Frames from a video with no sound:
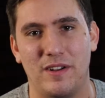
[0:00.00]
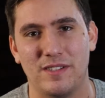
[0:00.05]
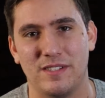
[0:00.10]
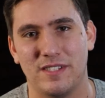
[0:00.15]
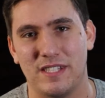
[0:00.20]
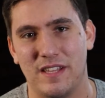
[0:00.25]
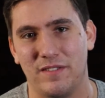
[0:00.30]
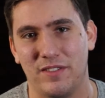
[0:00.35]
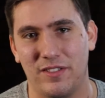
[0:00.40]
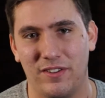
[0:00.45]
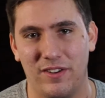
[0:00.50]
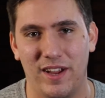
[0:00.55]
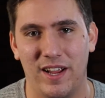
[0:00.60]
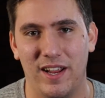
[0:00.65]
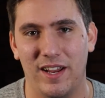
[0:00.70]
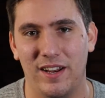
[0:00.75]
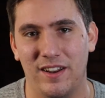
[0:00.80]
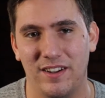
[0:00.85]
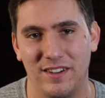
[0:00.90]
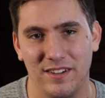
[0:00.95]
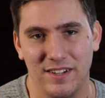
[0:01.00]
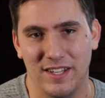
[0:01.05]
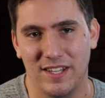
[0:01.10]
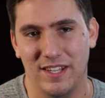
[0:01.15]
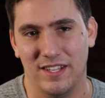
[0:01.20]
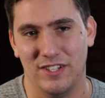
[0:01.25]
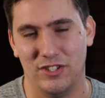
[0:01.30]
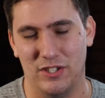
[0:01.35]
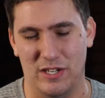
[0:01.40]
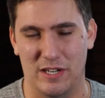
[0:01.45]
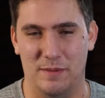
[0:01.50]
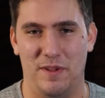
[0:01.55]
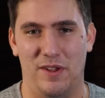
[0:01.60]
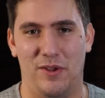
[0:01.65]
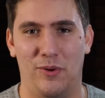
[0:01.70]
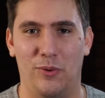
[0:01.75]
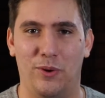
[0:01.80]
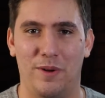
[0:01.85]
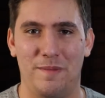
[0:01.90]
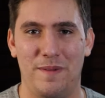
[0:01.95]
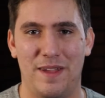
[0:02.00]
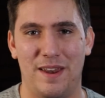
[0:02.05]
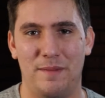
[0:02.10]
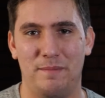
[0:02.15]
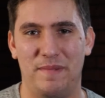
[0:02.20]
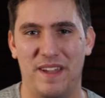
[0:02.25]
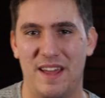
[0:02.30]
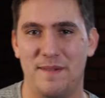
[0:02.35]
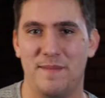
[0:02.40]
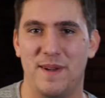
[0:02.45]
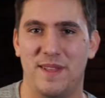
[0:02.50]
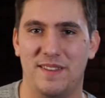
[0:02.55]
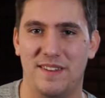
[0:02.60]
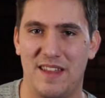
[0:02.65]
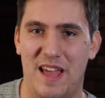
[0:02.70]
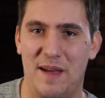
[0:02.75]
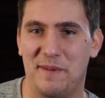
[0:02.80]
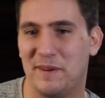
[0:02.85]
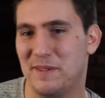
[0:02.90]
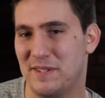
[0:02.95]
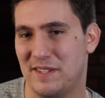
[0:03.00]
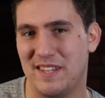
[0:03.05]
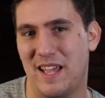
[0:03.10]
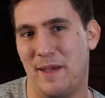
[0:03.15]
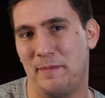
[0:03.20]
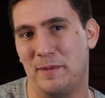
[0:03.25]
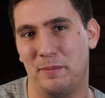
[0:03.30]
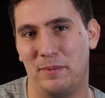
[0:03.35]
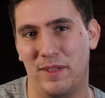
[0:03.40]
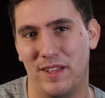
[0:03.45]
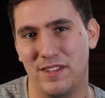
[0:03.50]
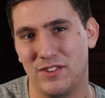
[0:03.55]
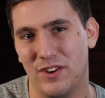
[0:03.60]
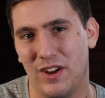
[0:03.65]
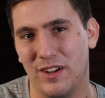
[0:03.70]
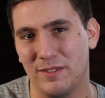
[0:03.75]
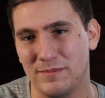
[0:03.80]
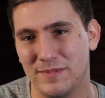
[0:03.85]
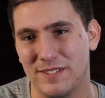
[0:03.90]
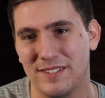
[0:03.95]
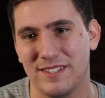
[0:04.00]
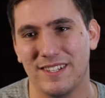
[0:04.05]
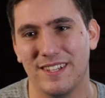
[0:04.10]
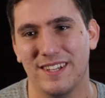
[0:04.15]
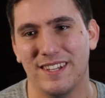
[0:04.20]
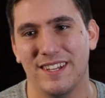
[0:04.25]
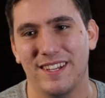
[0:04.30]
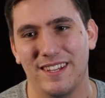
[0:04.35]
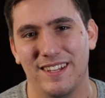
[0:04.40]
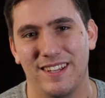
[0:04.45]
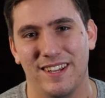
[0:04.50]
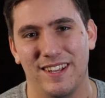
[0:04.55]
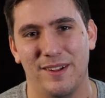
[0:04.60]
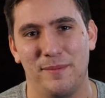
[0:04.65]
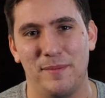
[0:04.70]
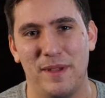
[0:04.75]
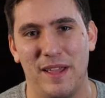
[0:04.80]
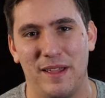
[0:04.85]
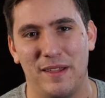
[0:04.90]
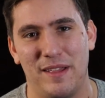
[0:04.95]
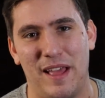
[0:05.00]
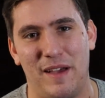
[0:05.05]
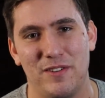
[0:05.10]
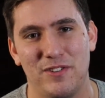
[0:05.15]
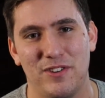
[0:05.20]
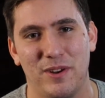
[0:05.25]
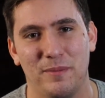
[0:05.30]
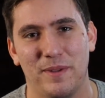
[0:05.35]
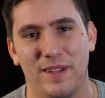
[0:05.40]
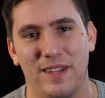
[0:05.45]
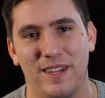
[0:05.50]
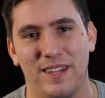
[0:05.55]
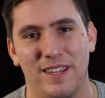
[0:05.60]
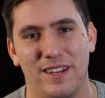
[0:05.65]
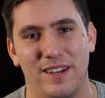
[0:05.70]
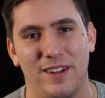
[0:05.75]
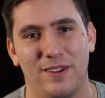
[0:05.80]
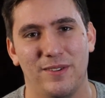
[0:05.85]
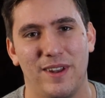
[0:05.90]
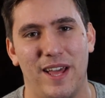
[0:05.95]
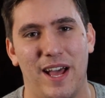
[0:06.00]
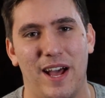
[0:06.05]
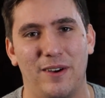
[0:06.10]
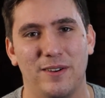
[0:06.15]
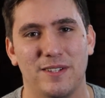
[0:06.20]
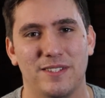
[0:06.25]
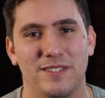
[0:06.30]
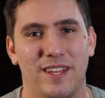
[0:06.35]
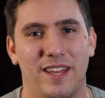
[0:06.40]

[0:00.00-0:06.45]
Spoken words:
was in 7th grade, sure, it'd be cool to be in a band, but at the time I was just happy to play drums, have a drum kit. Now it's